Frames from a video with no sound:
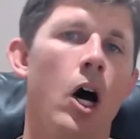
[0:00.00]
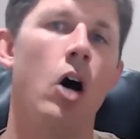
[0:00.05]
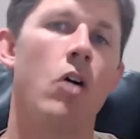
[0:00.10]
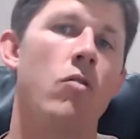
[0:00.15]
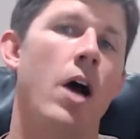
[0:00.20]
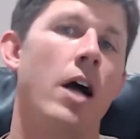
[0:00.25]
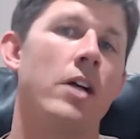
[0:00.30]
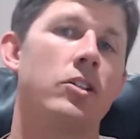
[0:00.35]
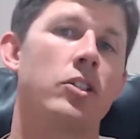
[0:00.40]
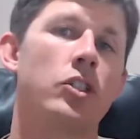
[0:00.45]
All
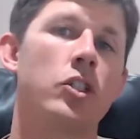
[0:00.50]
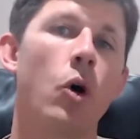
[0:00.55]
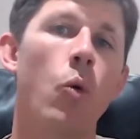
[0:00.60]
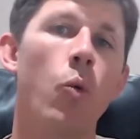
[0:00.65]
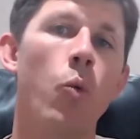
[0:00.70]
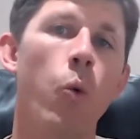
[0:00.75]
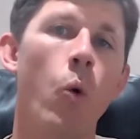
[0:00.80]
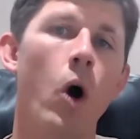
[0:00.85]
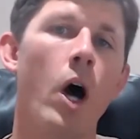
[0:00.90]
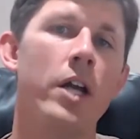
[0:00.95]
right, so
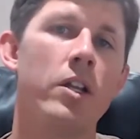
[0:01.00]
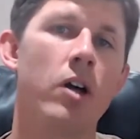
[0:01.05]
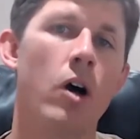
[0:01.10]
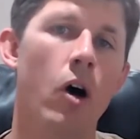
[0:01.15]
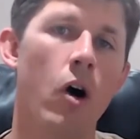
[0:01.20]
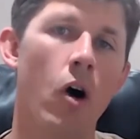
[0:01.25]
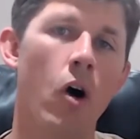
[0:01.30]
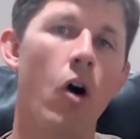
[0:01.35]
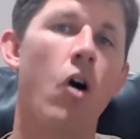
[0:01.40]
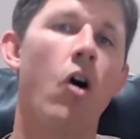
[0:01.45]
what
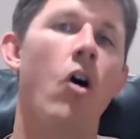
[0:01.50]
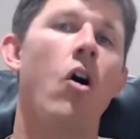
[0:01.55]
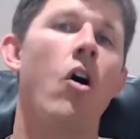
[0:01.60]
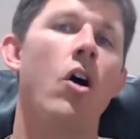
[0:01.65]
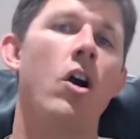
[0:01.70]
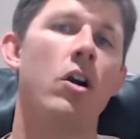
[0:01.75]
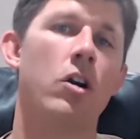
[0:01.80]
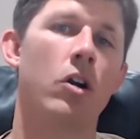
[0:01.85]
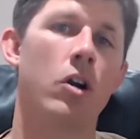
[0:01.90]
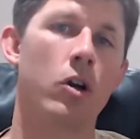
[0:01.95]

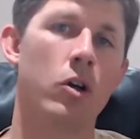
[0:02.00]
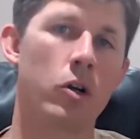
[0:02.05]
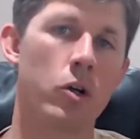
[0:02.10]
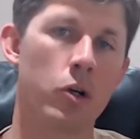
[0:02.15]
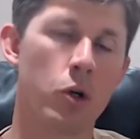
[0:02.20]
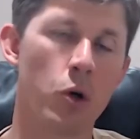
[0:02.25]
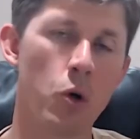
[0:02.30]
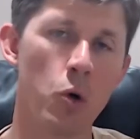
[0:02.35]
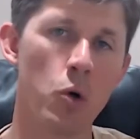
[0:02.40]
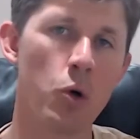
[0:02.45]
are
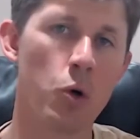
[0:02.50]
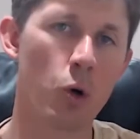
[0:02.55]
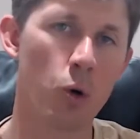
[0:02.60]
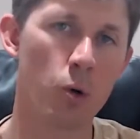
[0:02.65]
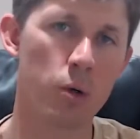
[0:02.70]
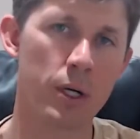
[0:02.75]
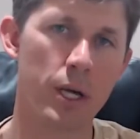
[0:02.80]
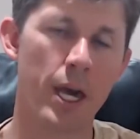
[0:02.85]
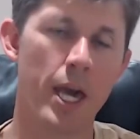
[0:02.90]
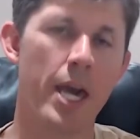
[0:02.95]

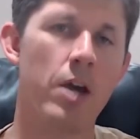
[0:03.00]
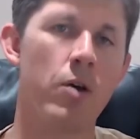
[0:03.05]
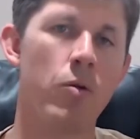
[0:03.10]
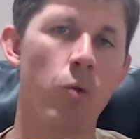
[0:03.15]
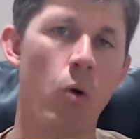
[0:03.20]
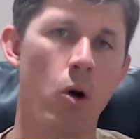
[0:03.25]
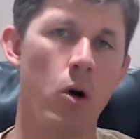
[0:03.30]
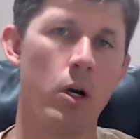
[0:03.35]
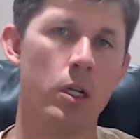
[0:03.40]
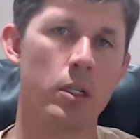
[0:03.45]
Google
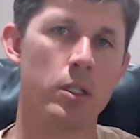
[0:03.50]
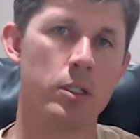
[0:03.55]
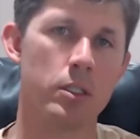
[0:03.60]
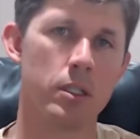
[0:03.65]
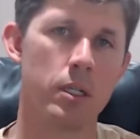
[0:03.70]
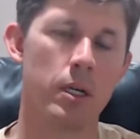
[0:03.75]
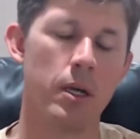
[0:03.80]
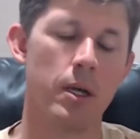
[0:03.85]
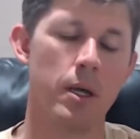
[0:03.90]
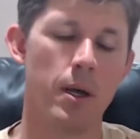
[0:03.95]
keywords?
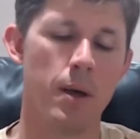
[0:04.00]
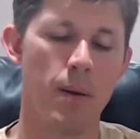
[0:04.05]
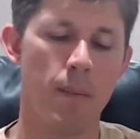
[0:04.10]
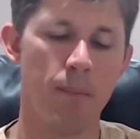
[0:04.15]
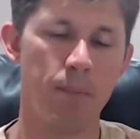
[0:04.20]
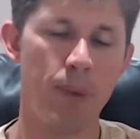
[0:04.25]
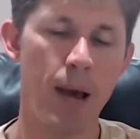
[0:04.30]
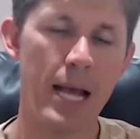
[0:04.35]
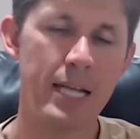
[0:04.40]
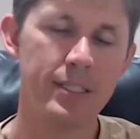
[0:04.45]

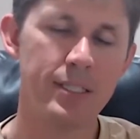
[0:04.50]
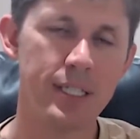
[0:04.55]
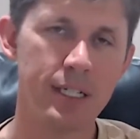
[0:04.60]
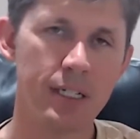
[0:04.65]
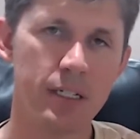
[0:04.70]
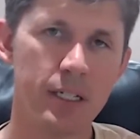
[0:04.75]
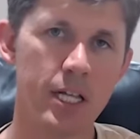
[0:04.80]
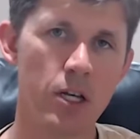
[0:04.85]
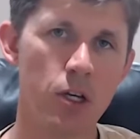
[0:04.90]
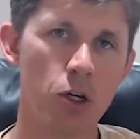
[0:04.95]

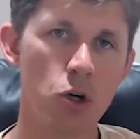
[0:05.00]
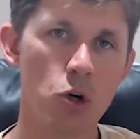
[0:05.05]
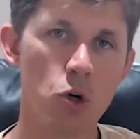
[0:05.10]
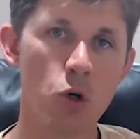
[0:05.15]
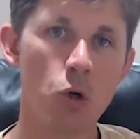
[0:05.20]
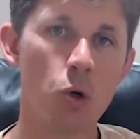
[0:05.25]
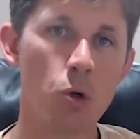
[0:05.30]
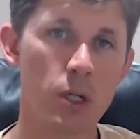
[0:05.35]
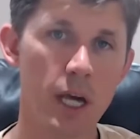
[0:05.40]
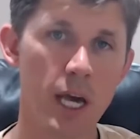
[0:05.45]
Basically,
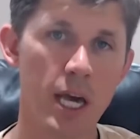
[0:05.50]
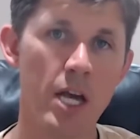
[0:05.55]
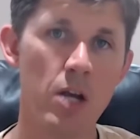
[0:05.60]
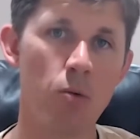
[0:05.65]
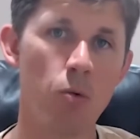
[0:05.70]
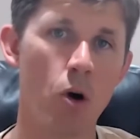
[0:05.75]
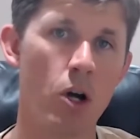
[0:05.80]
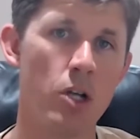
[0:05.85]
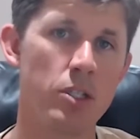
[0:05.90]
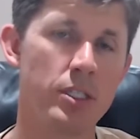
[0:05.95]
Google
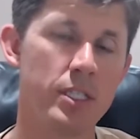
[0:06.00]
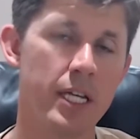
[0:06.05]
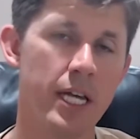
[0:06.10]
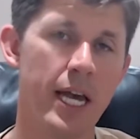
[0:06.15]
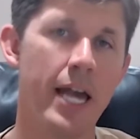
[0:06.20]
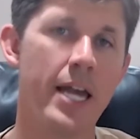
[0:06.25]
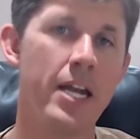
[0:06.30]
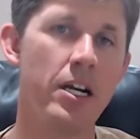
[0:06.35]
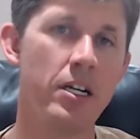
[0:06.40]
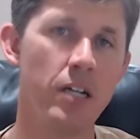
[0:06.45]
keywords
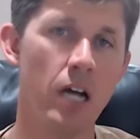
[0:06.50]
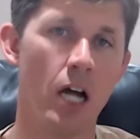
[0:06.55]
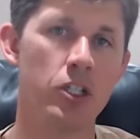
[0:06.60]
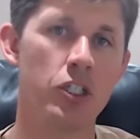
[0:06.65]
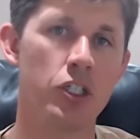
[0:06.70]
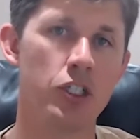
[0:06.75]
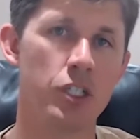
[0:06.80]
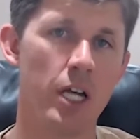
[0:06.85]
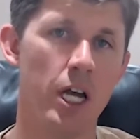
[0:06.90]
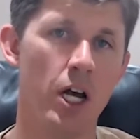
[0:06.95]
in a
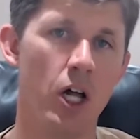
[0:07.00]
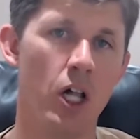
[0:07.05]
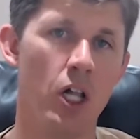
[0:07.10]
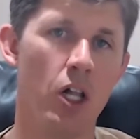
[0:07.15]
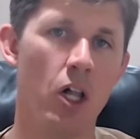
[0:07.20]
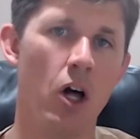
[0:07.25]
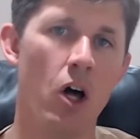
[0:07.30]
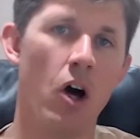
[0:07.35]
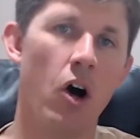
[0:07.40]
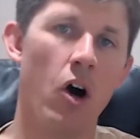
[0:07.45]

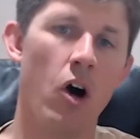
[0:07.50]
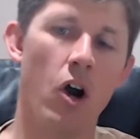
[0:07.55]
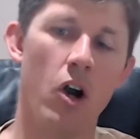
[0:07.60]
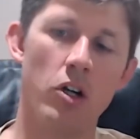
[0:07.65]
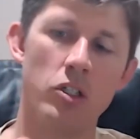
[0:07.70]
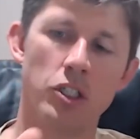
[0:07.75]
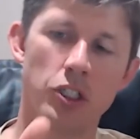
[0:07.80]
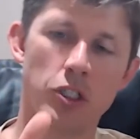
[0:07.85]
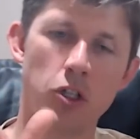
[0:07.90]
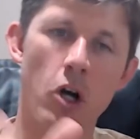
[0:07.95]
nutshell
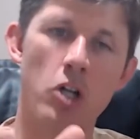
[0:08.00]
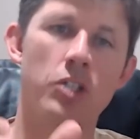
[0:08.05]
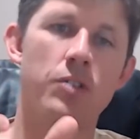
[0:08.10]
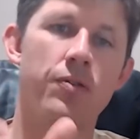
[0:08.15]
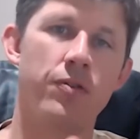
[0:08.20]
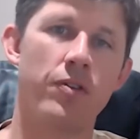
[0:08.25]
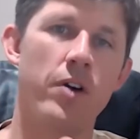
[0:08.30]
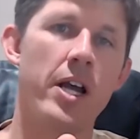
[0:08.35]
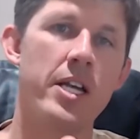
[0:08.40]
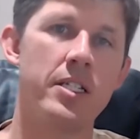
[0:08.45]
are search
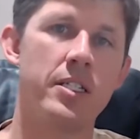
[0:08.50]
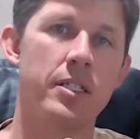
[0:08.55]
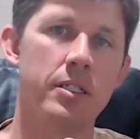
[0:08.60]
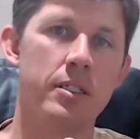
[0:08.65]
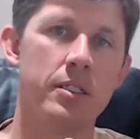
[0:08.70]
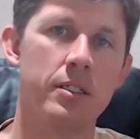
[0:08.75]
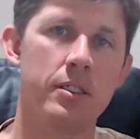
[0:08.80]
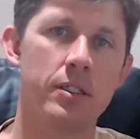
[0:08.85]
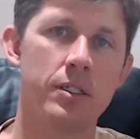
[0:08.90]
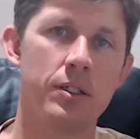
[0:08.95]

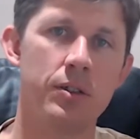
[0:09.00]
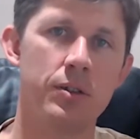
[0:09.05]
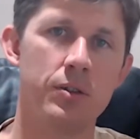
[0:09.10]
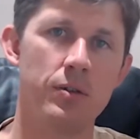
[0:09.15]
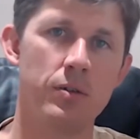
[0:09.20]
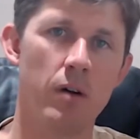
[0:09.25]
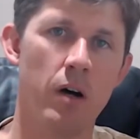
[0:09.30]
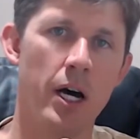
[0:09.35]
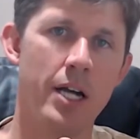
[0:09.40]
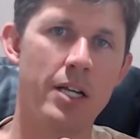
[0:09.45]
phrases,
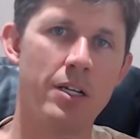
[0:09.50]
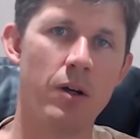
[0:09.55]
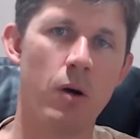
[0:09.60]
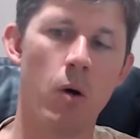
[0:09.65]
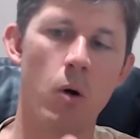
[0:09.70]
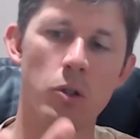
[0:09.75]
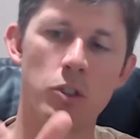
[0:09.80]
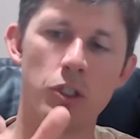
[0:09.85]
right? Or